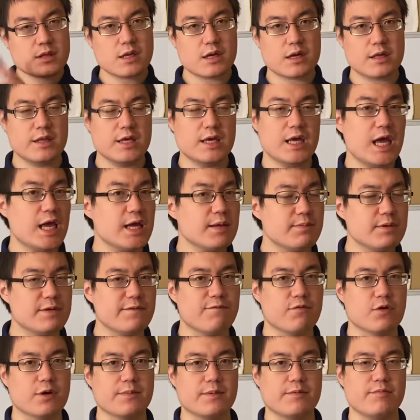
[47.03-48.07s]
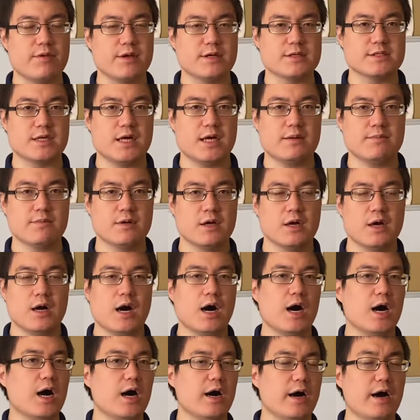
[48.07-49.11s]
the AB form of the exam
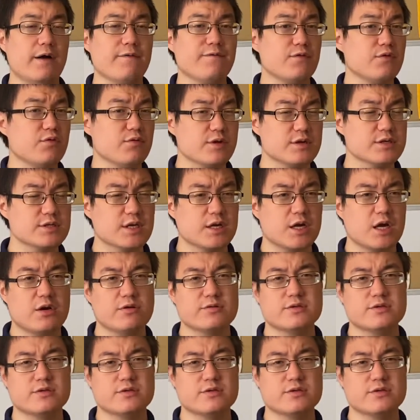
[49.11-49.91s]
a few years ago.